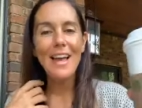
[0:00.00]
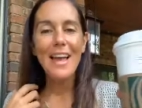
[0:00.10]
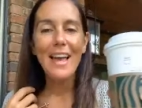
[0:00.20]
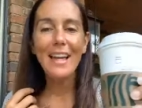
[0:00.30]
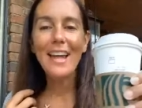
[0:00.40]

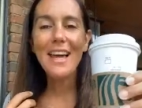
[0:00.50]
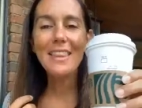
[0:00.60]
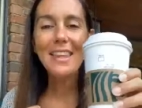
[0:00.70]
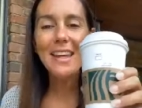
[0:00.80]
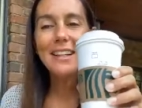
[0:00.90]
And I
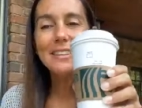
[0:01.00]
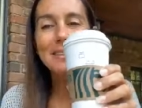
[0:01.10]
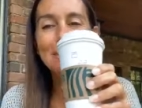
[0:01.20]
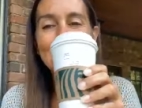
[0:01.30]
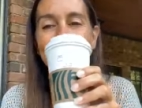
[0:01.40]
think
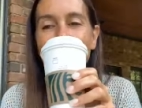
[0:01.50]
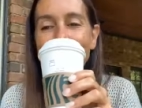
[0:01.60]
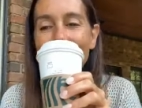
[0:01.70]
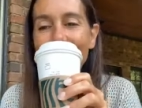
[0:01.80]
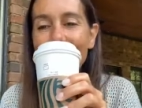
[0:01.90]
of what you
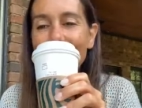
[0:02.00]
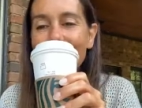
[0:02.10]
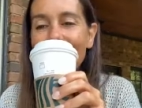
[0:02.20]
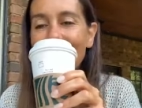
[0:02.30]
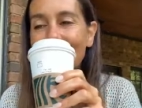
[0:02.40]
did,
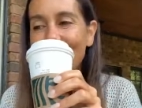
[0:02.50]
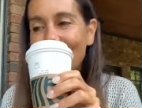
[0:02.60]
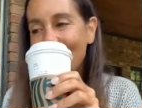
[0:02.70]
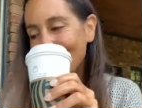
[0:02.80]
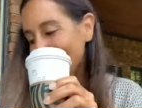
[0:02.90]

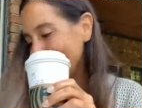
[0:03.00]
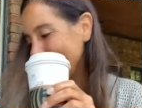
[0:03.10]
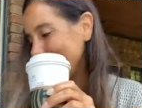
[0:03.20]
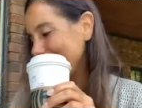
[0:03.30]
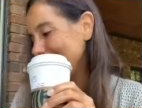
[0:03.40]

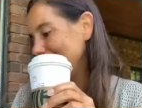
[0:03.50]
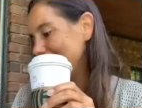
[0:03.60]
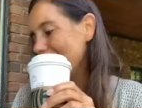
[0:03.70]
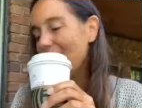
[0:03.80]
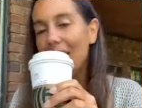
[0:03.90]

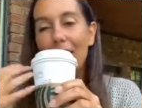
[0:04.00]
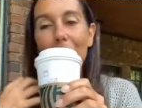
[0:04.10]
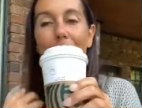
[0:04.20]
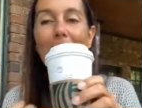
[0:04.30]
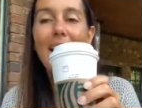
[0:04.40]
you And
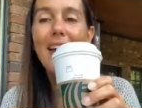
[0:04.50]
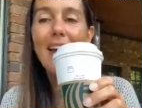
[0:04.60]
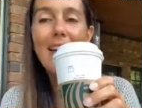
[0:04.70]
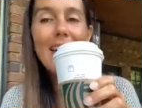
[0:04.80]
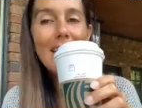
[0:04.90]
in my
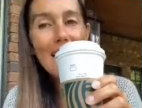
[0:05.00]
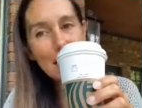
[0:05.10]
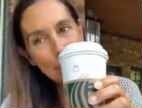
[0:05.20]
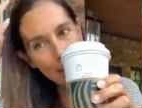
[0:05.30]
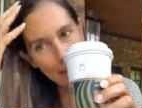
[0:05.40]
head I
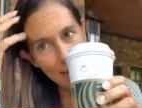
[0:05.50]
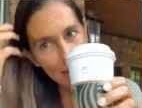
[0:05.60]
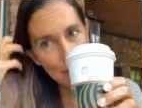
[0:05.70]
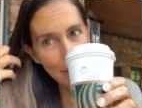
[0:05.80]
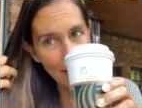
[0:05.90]
paint
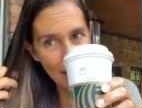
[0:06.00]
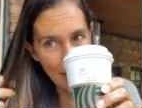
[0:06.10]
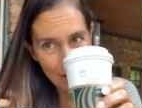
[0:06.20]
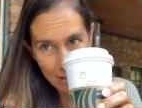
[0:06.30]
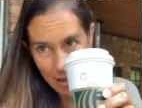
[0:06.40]
a
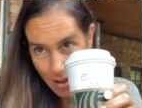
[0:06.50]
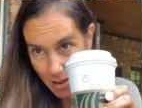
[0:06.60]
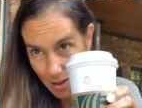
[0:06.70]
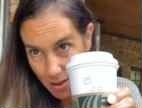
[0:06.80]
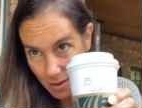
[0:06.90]

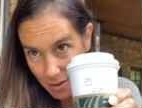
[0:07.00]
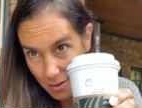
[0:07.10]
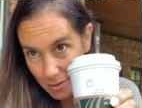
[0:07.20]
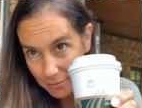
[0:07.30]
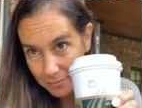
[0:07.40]
picture.
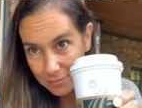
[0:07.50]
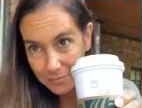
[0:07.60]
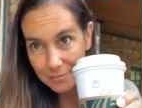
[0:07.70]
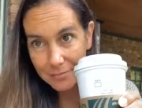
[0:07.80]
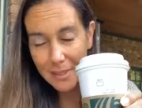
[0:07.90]

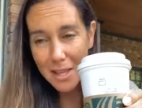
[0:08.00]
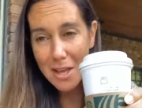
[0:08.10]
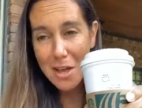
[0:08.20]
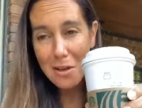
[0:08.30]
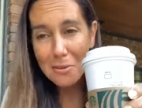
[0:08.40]

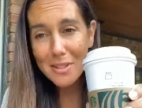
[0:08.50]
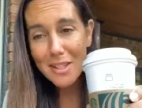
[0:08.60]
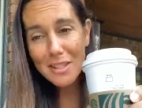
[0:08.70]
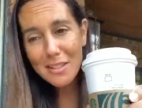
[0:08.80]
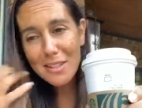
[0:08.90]
Well,
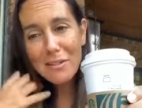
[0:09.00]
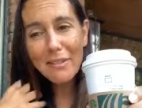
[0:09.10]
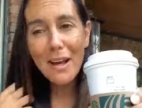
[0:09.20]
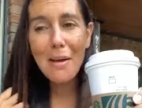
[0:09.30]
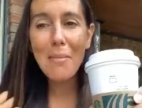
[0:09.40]
since you've
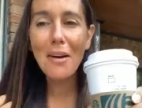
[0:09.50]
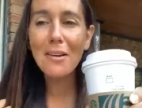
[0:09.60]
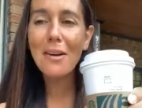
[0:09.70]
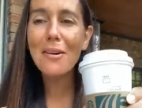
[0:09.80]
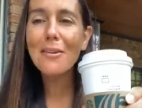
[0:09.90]
come on
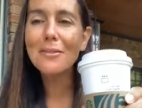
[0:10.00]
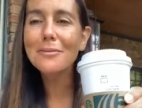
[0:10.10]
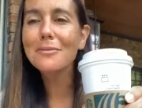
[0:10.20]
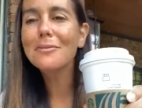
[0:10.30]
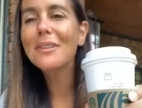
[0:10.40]
home,
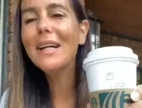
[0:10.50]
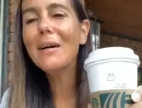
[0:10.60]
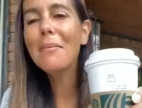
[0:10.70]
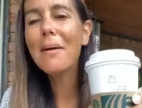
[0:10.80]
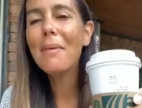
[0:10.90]
well,
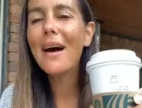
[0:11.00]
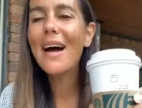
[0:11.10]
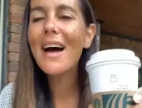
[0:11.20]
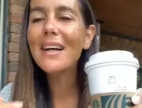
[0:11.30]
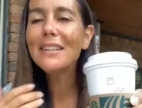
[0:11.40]
my
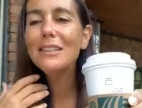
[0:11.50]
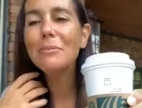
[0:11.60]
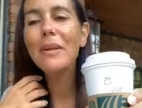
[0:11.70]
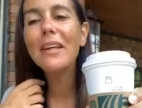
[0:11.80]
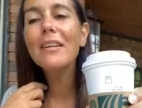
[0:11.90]
body's
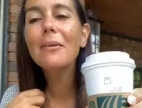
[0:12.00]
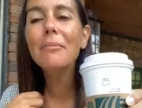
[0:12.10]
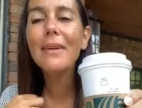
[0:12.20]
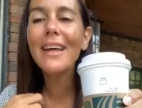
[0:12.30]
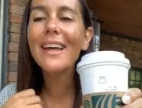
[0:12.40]
been
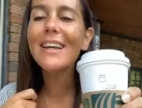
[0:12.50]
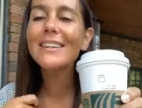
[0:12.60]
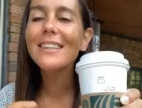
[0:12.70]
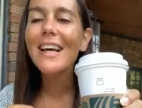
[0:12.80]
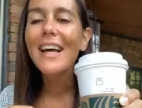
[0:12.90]
a
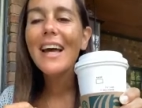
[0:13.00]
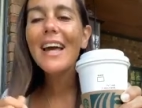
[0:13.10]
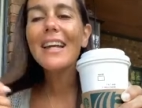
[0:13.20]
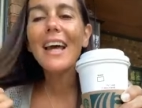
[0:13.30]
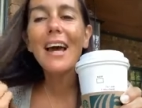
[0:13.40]
mess.
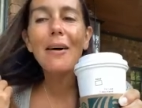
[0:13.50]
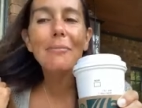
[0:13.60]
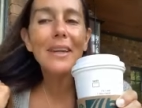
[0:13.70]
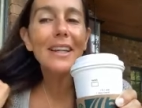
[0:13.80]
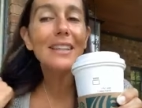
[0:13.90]
And I
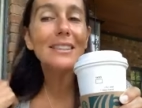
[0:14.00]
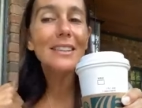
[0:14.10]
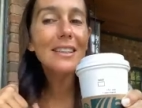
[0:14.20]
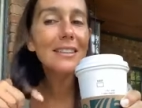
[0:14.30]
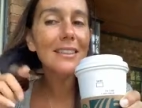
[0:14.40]
miss
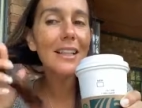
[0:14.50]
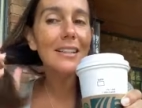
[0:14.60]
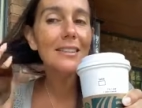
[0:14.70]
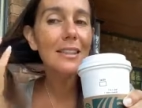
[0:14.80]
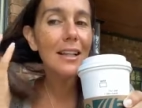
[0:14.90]
the
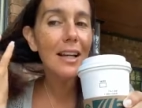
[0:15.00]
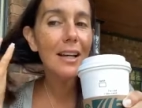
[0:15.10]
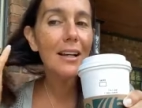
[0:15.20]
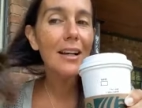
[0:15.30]
tender hair